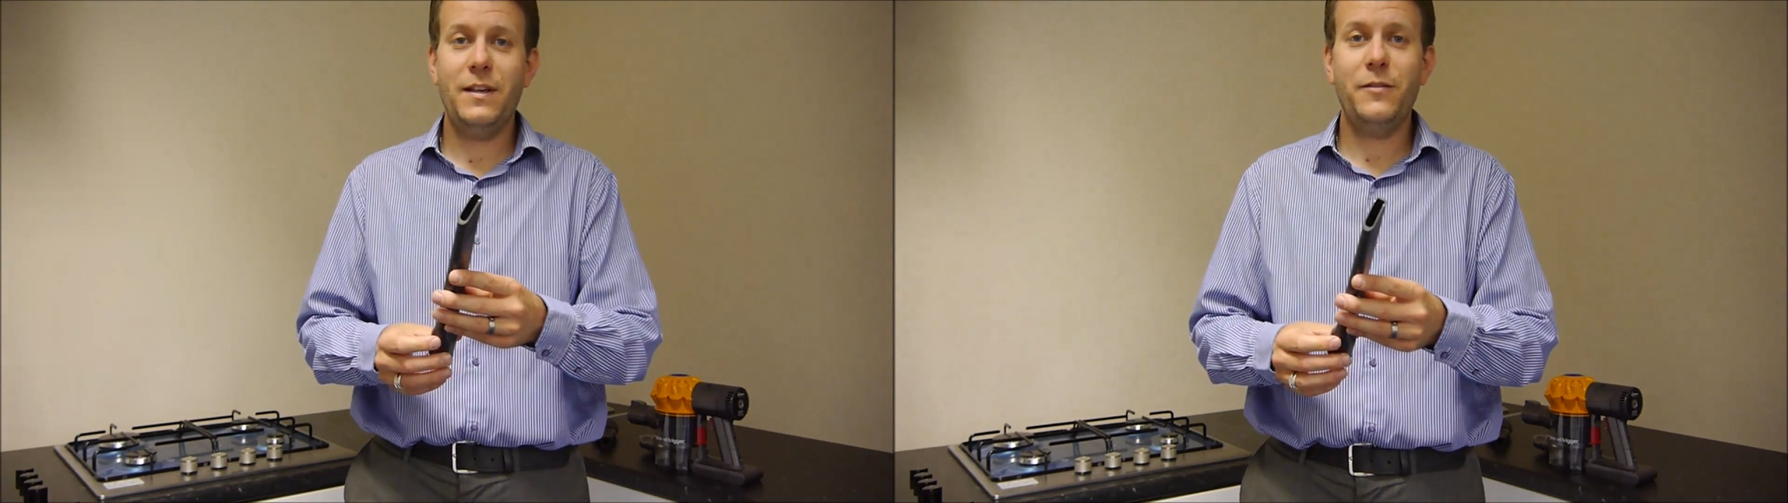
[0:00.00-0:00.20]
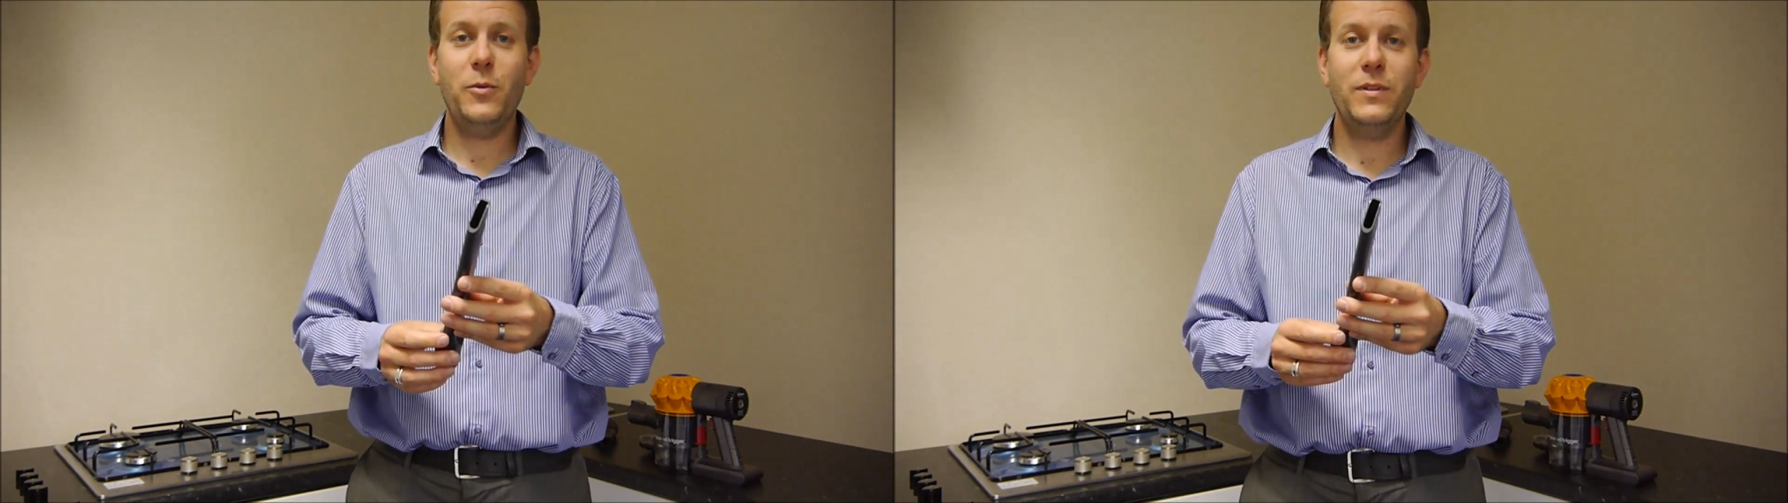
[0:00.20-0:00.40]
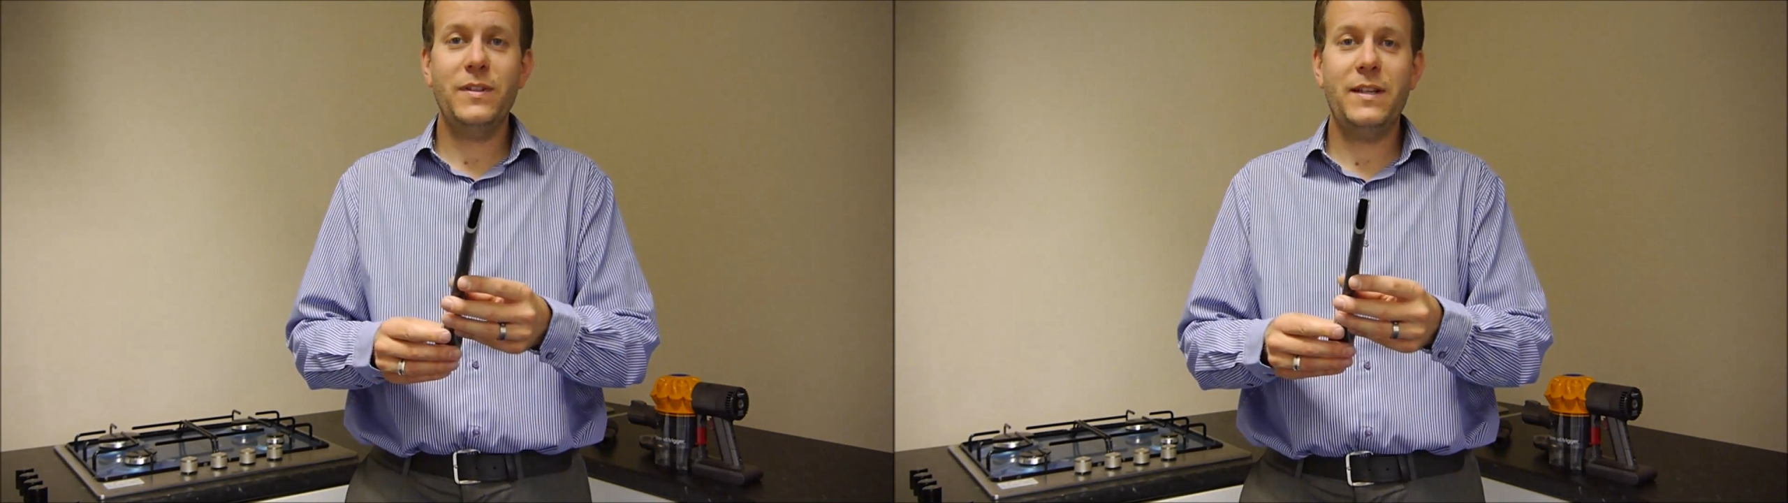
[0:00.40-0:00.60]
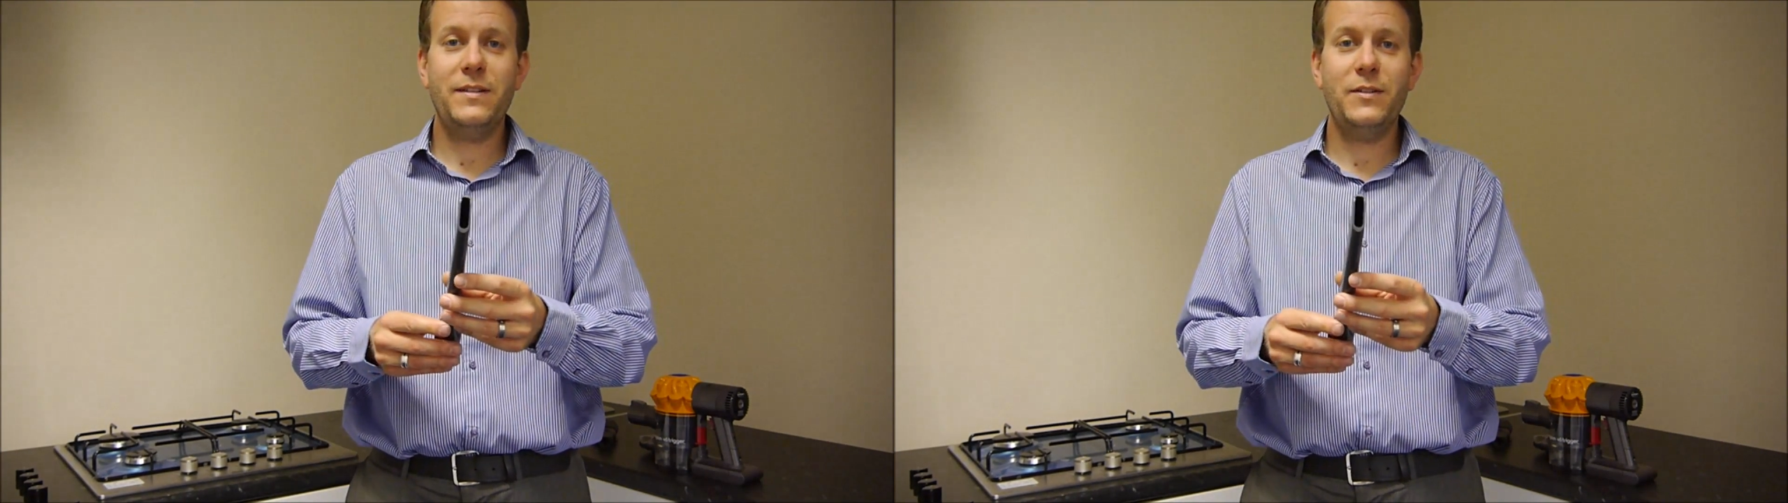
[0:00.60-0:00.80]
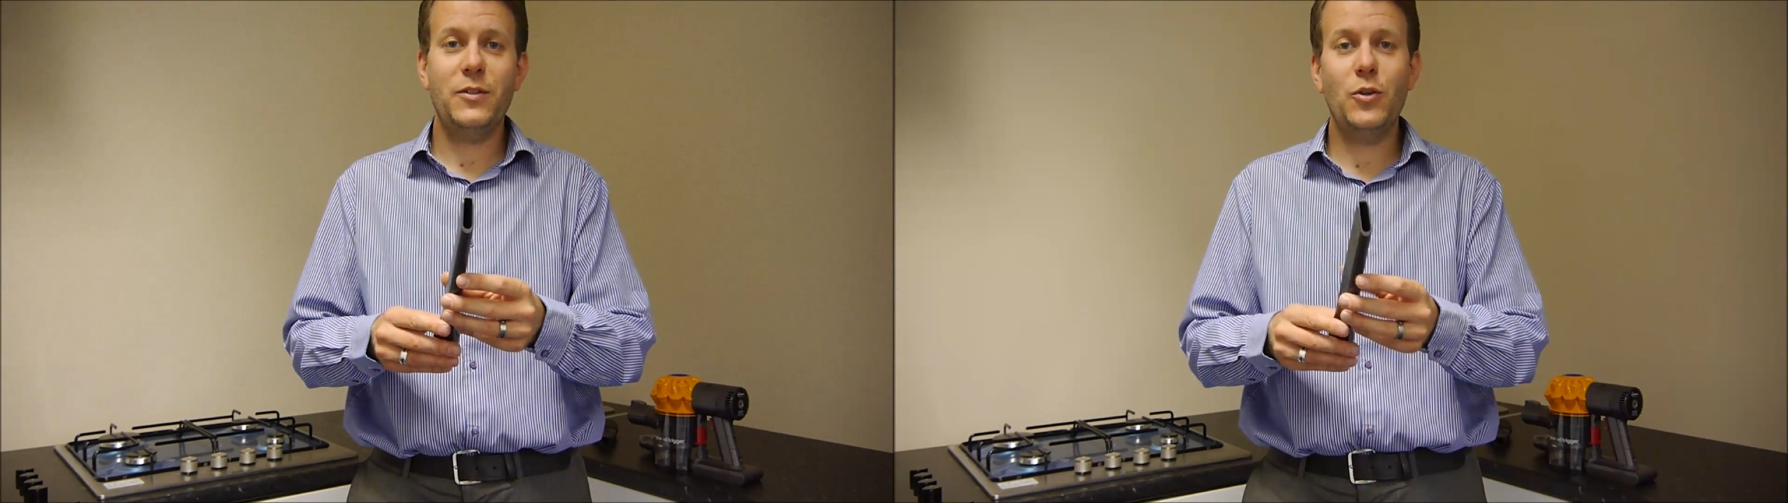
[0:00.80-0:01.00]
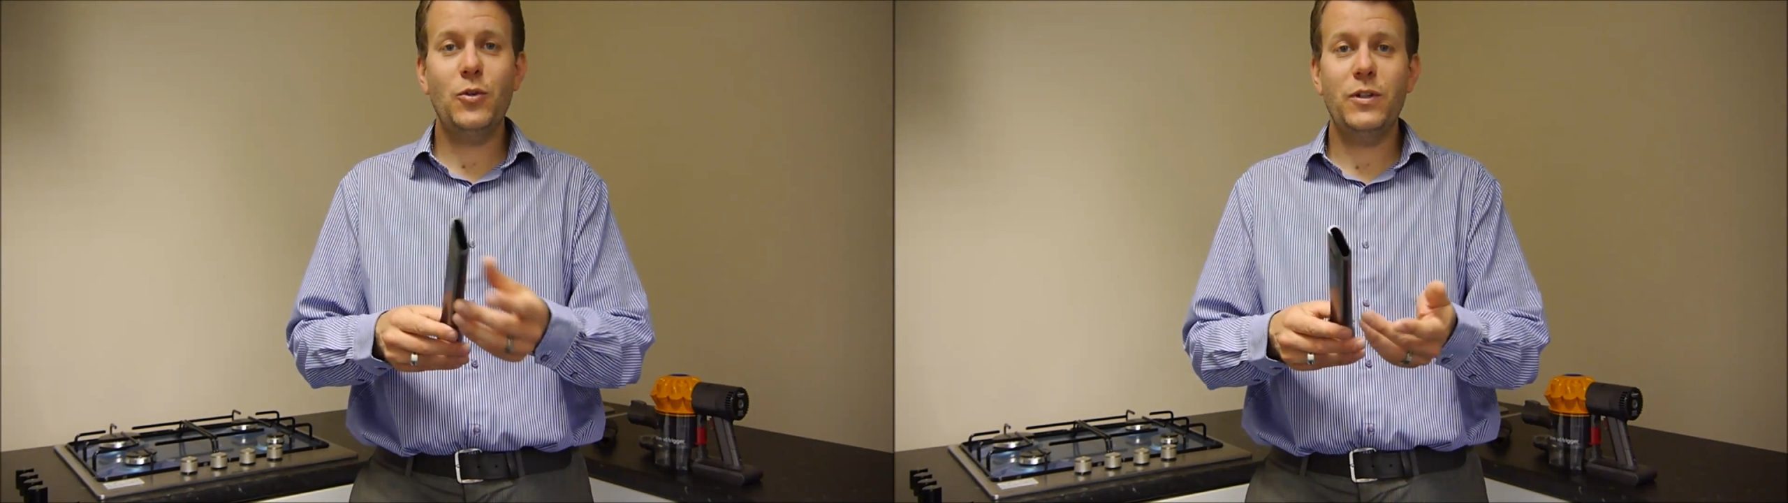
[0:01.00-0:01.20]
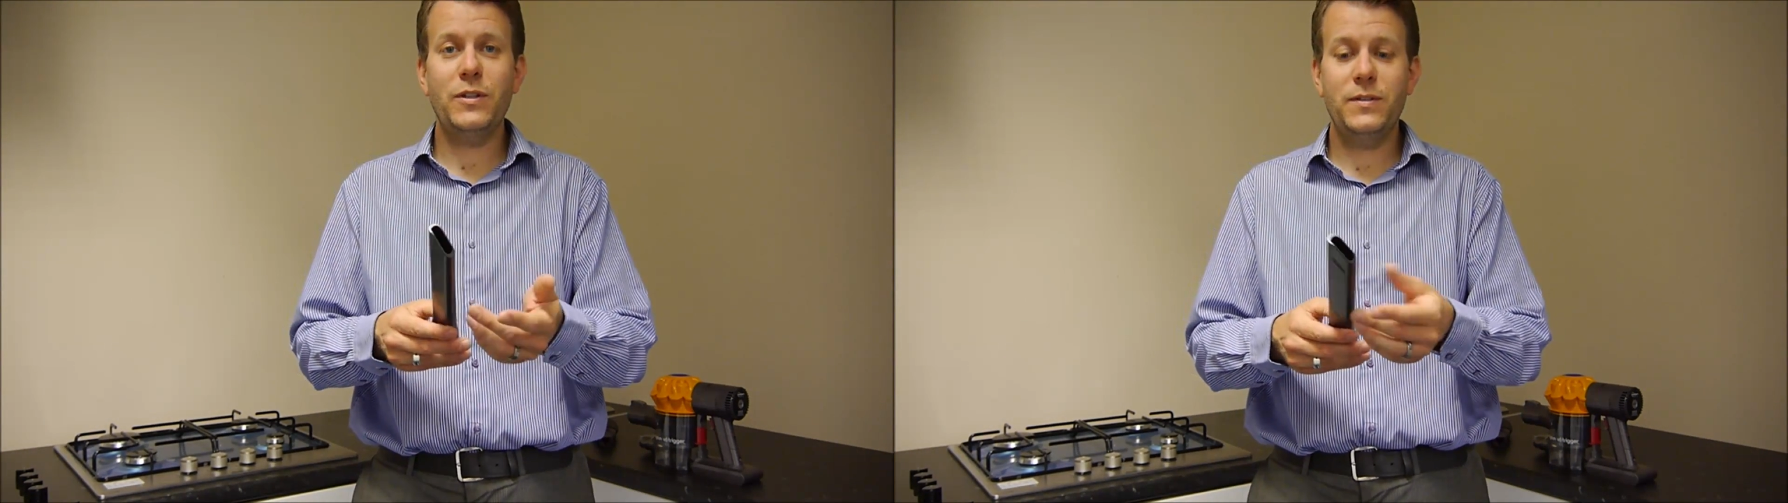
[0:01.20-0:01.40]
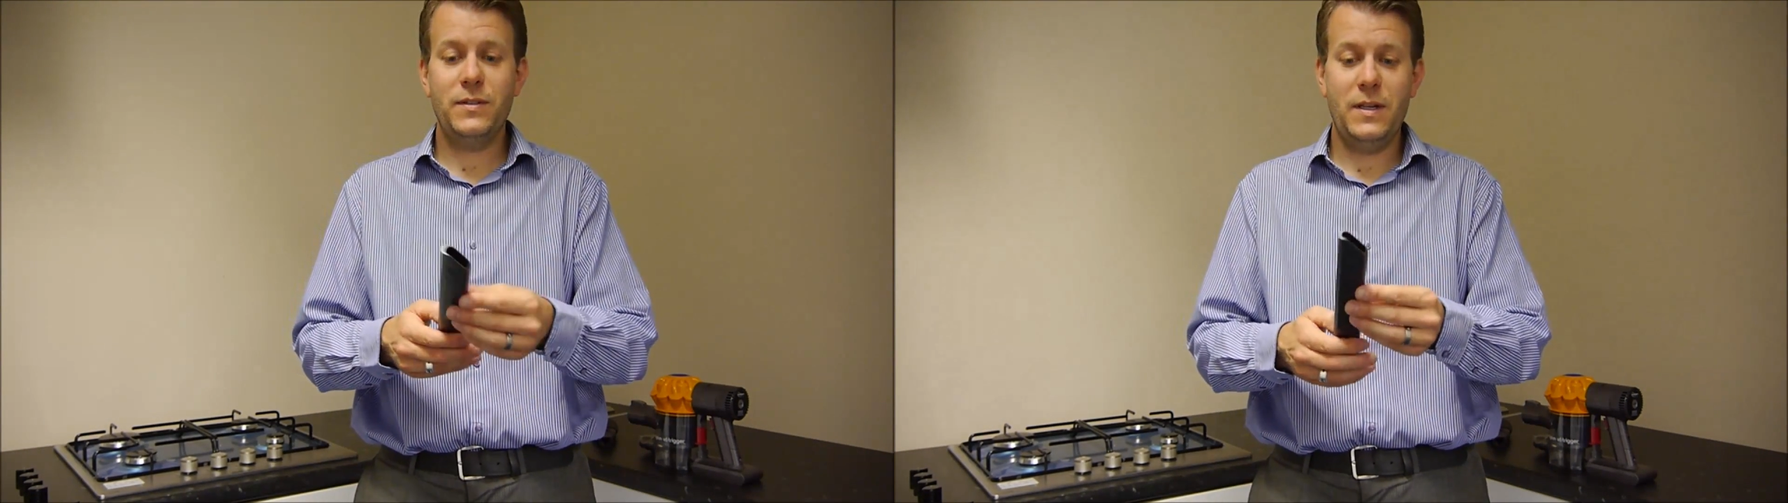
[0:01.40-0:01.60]
if you want to get into
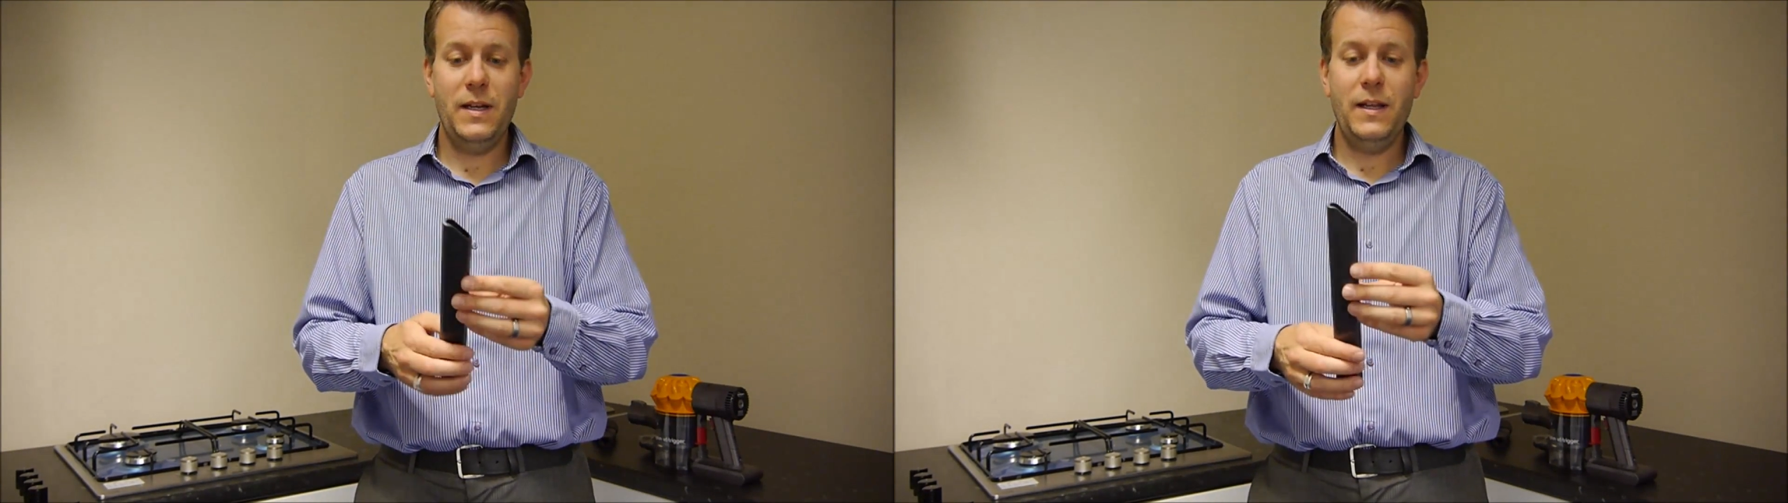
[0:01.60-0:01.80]
corners